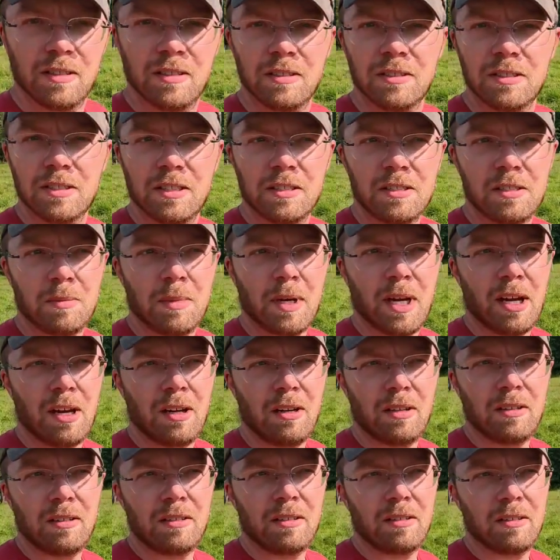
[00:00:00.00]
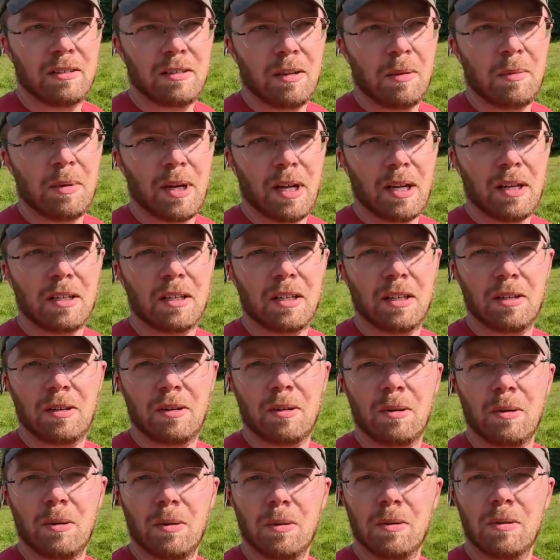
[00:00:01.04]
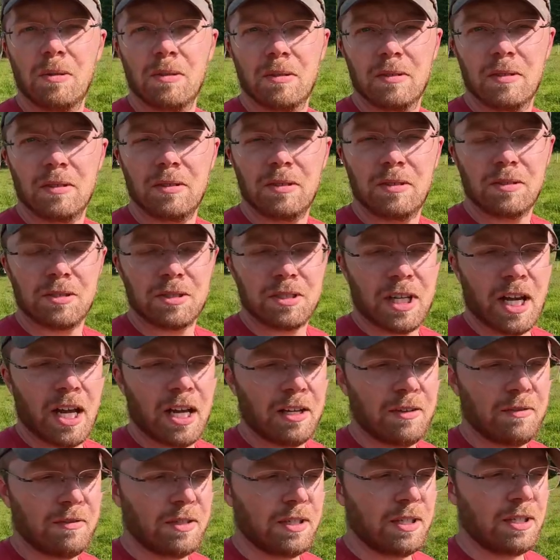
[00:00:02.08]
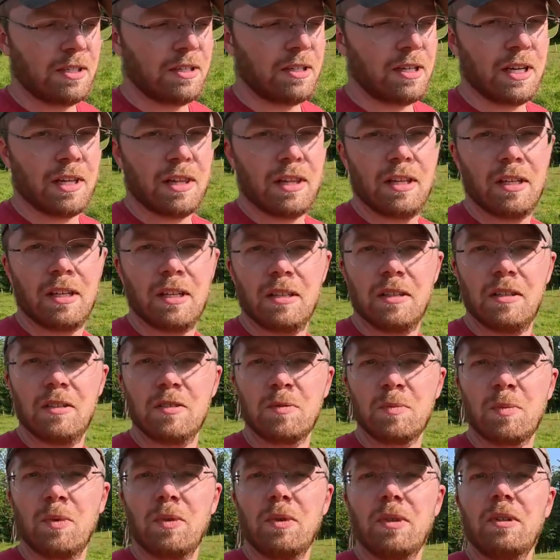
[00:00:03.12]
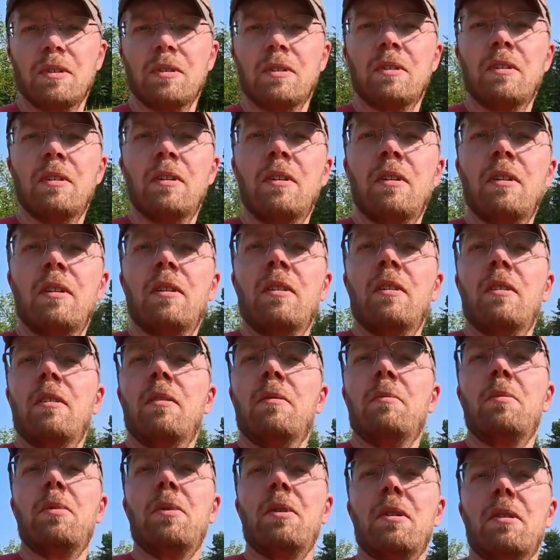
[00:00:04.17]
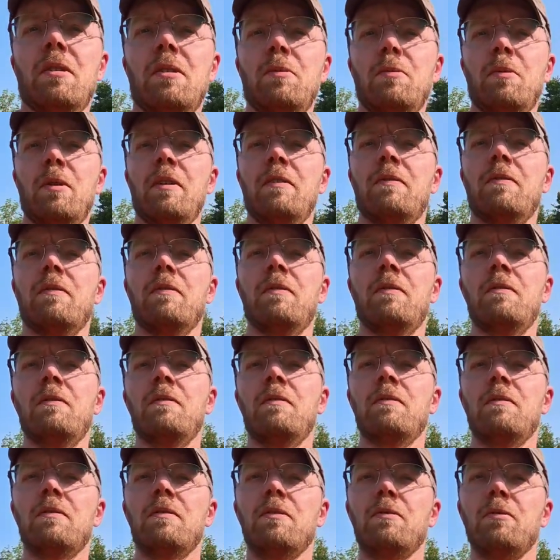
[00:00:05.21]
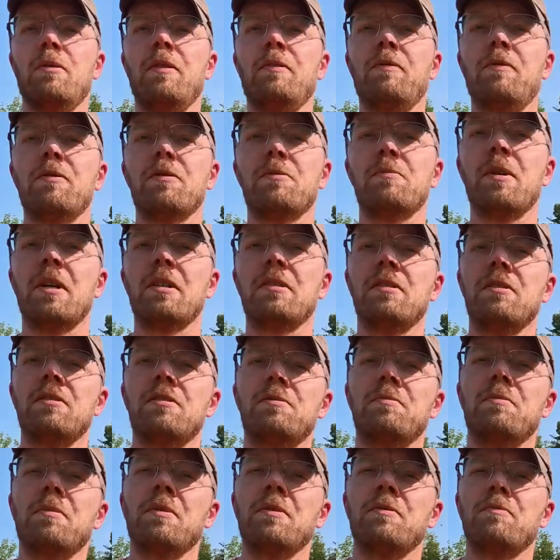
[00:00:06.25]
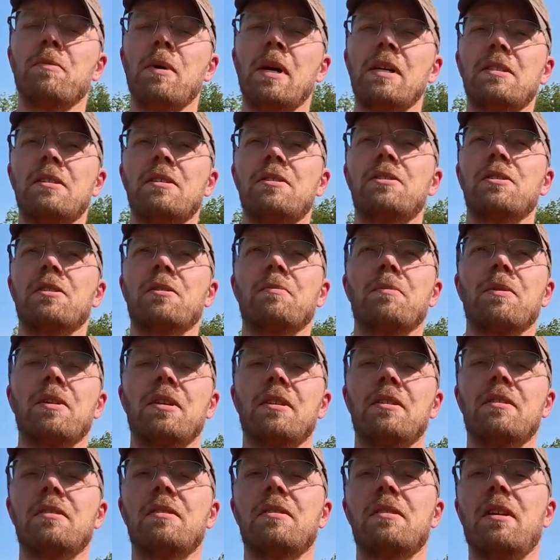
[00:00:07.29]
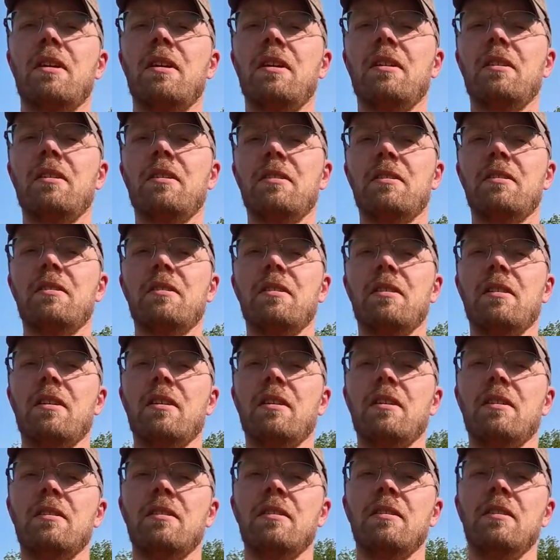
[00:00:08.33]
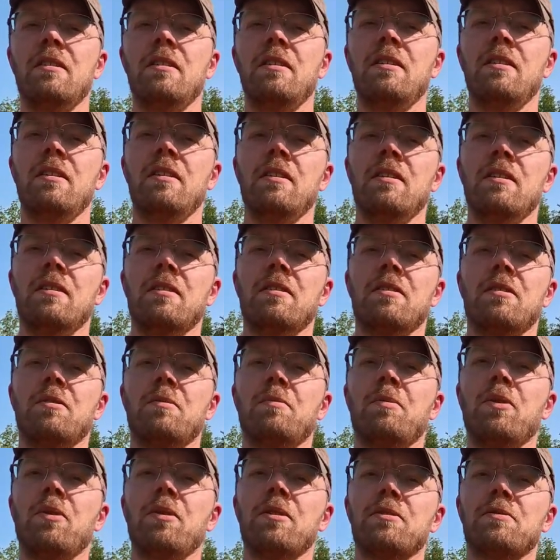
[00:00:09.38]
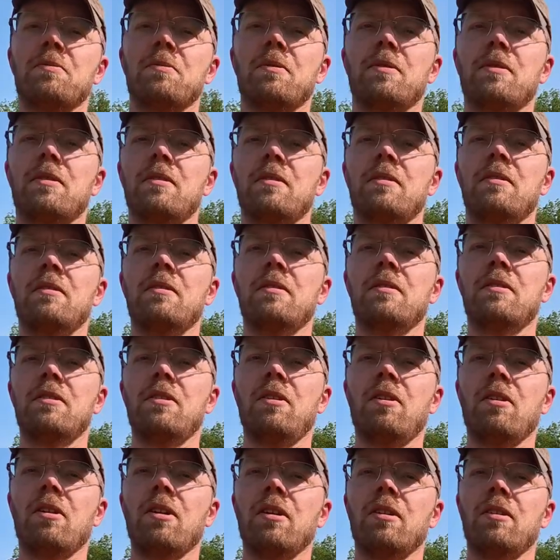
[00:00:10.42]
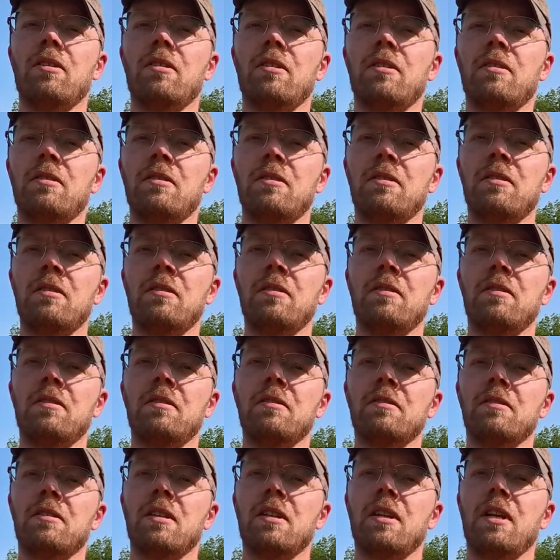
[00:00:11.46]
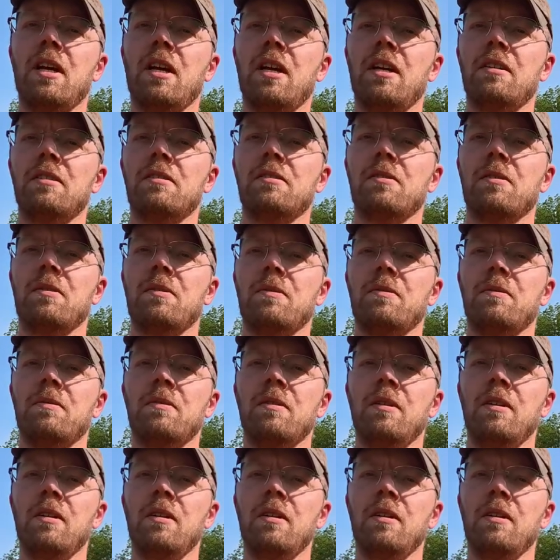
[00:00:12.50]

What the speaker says: She's about a year old, a little shy of a year I think at this point. But the wife was messaging me and saying that the boys were dogging her today, so